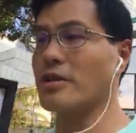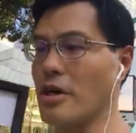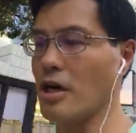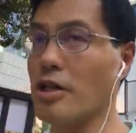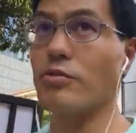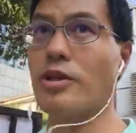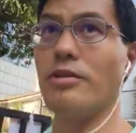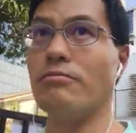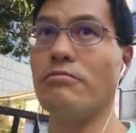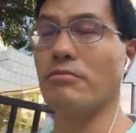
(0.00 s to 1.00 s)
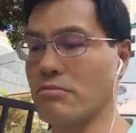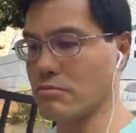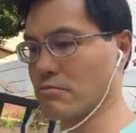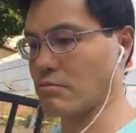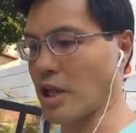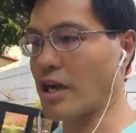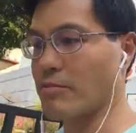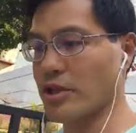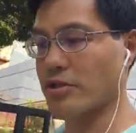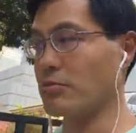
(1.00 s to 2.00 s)
the Hollywood
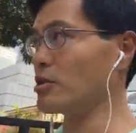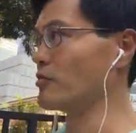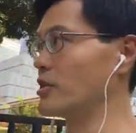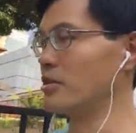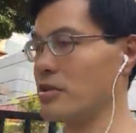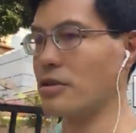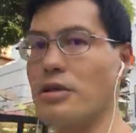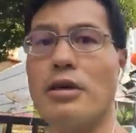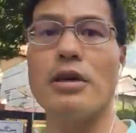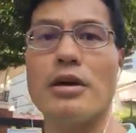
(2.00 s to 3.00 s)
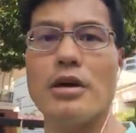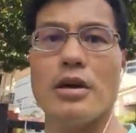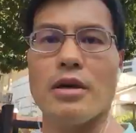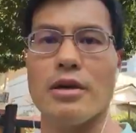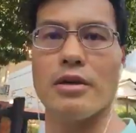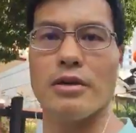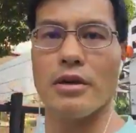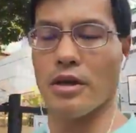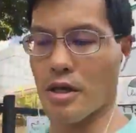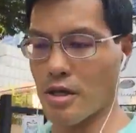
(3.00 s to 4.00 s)
blockbuster movies,
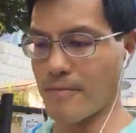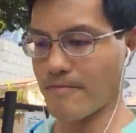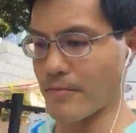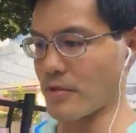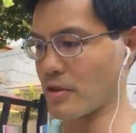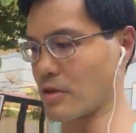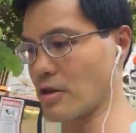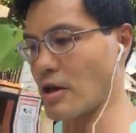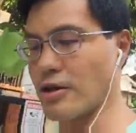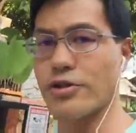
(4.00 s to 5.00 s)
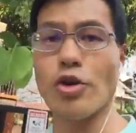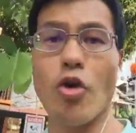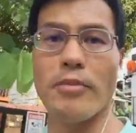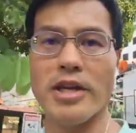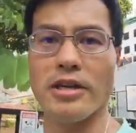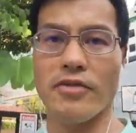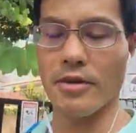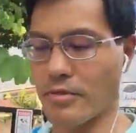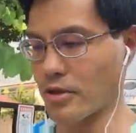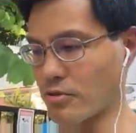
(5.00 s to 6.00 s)
there are so many of
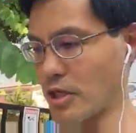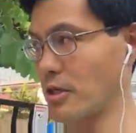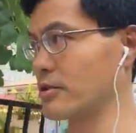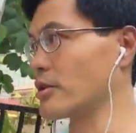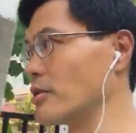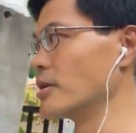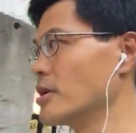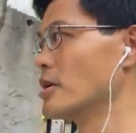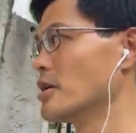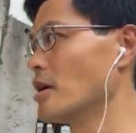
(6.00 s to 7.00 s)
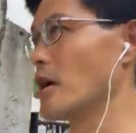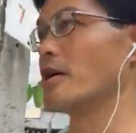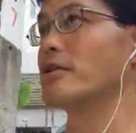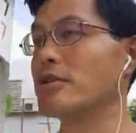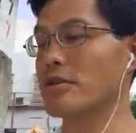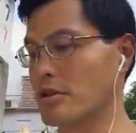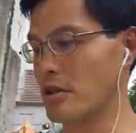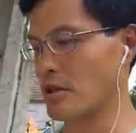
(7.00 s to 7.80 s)
them as well. So I just